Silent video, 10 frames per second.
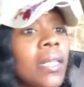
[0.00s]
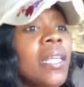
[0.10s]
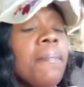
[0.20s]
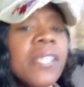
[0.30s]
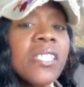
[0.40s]

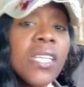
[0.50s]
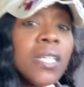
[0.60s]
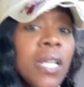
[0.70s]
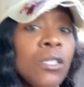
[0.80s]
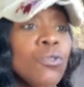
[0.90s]
let me see,
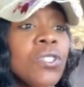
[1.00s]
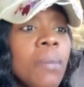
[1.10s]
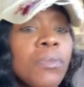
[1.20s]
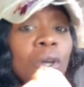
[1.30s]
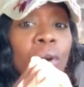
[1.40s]
can I do
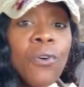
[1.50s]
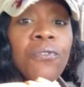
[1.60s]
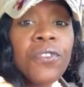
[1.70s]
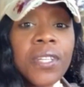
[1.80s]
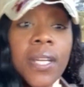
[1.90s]
something
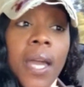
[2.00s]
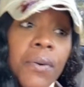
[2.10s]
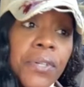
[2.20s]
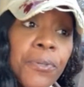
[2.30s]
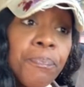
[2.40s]
over the
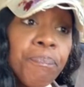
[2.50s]
counter